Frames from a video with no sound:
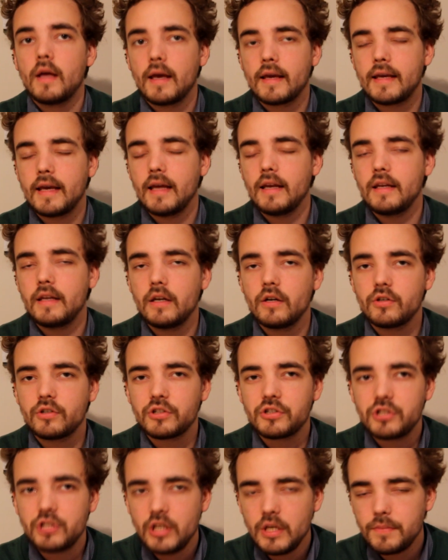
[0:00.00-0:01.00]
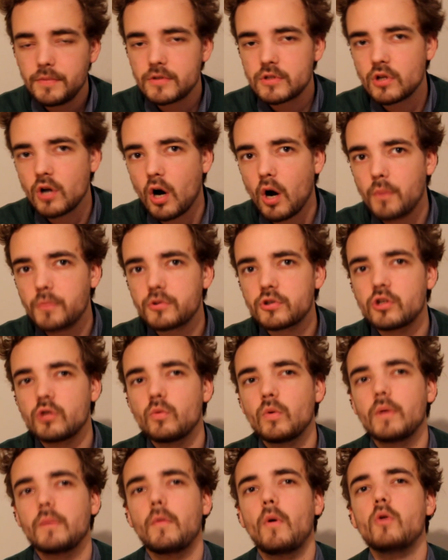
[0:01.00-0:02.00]
Again here, the cheapest option
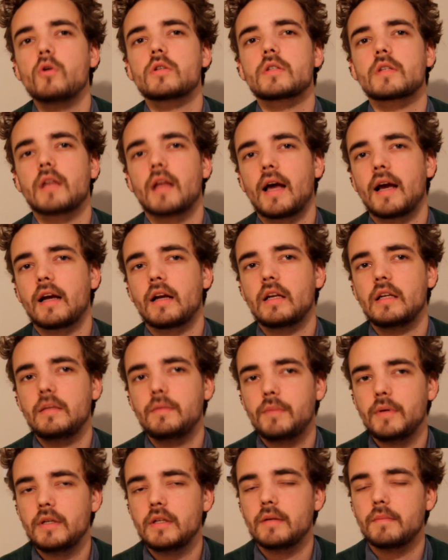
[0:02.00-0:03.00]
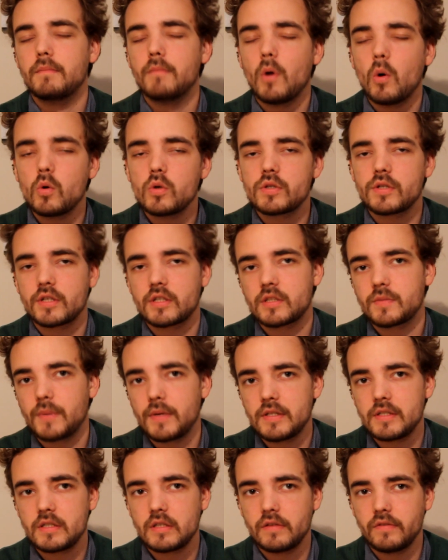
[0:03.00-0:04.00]
will most likely be the most
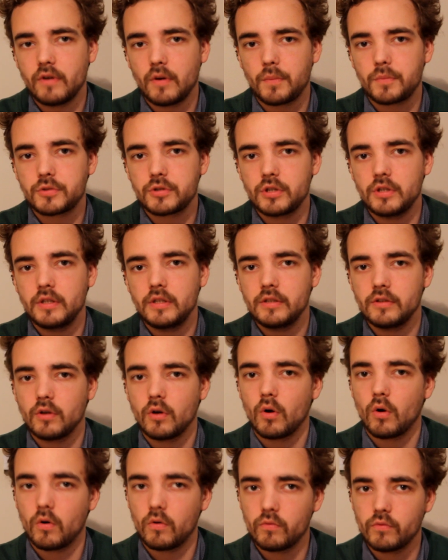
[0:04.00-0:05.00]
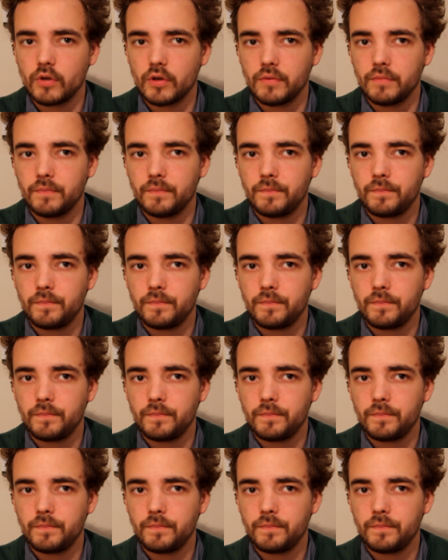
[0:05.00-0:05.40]
expensive option in the long run.